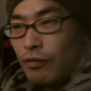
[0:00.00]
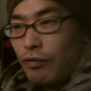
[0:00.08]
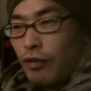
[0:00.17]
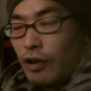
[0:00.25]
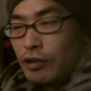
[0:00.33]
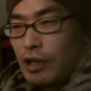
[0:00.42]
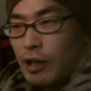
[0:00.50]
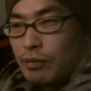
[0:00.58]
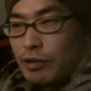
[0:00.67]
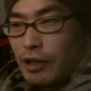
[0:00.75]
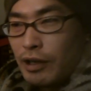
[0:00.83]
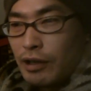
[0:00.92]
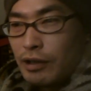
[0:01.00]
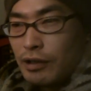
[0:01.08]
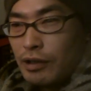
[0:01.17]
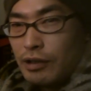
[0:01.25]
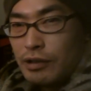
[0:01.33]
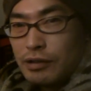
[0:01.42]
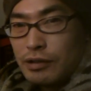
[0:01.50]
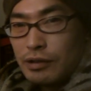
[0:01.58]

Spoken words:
vertebra is.